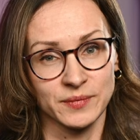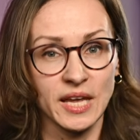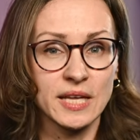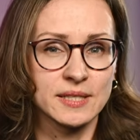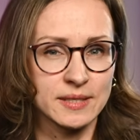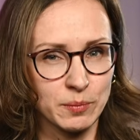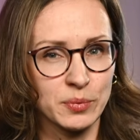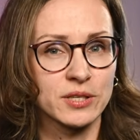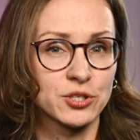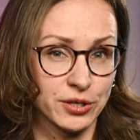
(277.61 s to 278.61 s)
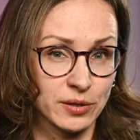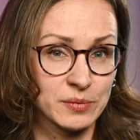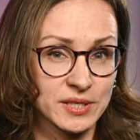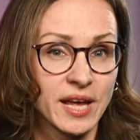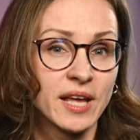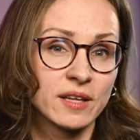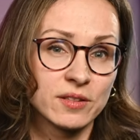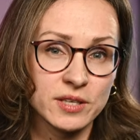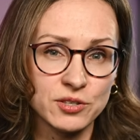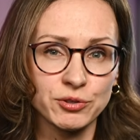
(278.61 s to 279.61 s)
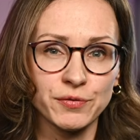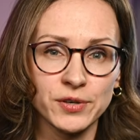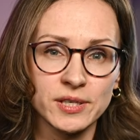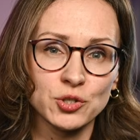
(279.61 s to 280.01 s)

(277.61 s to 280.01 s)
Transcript: In simple terms, this refers